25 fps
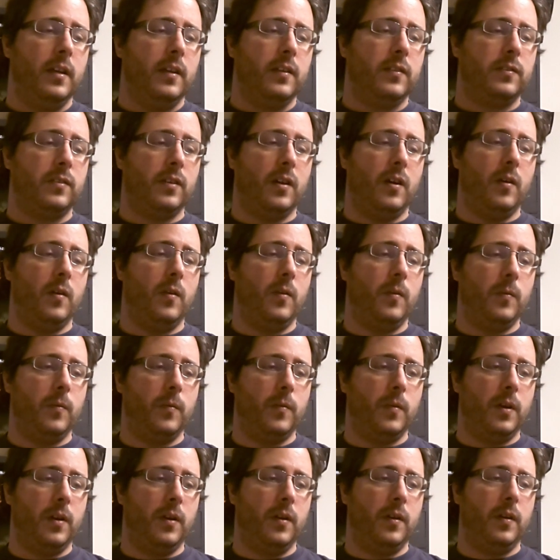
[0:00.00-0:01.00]
So
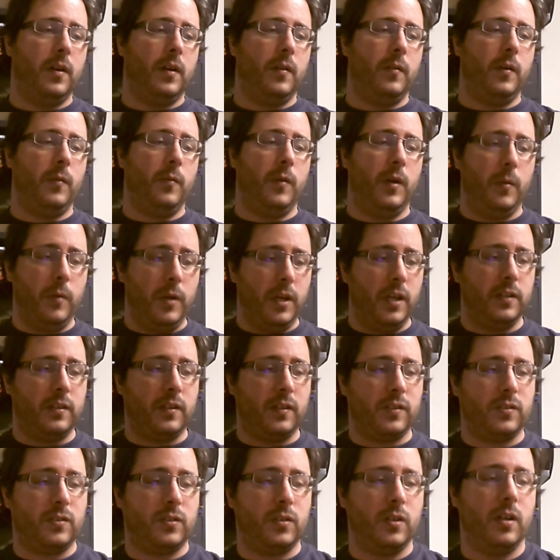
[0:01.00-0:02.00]
I went into
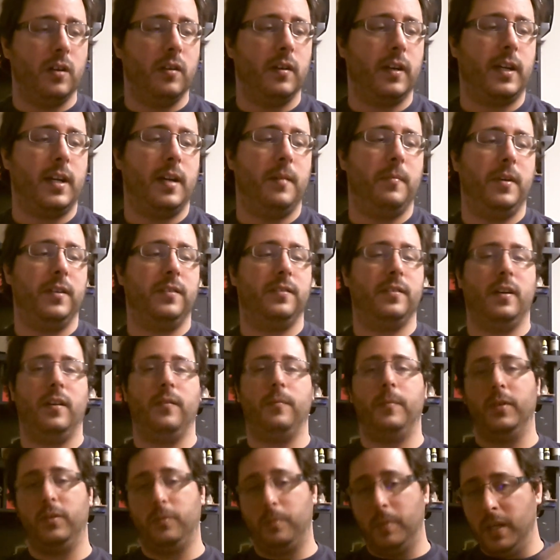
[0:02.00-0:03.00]
the store. I got
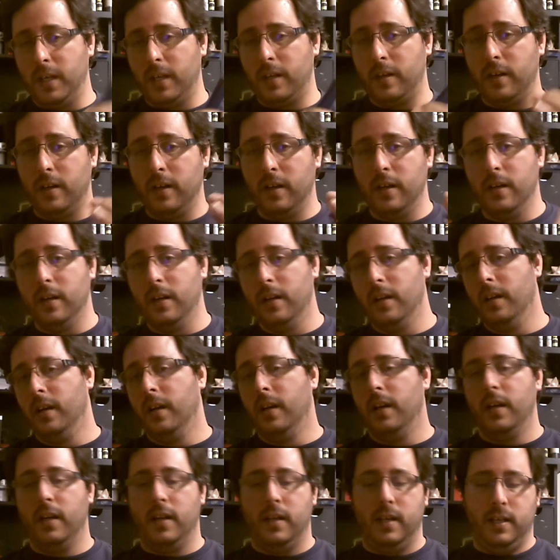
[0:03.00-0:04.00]
myself my spinner,
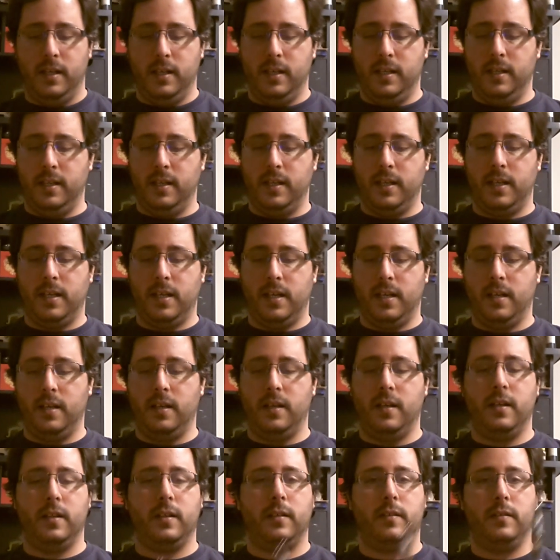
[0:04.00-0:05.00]
and I got
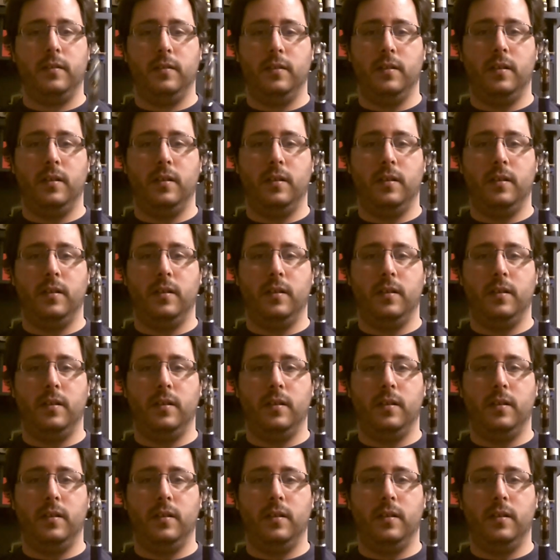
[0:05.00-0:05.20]
a